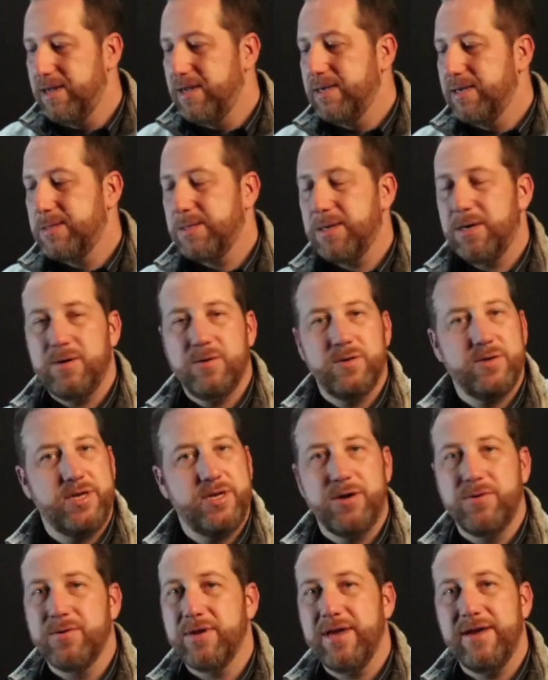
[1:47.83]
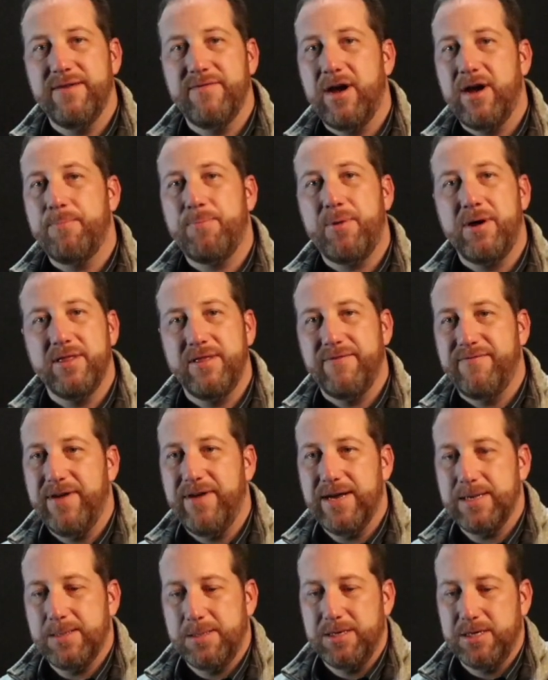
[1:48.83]
So don't give up on the
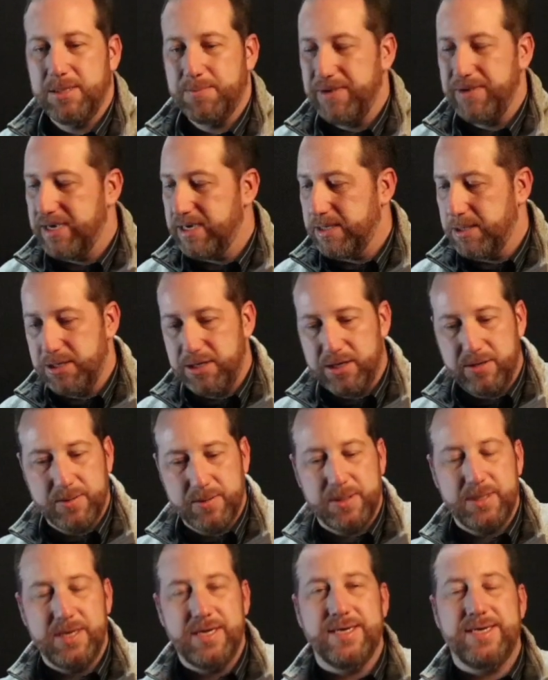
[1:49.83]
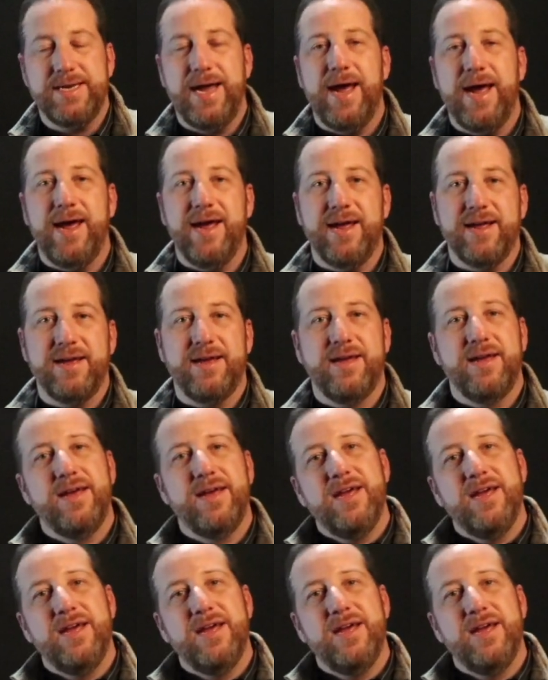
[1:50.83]
vest just because you don't see a tag.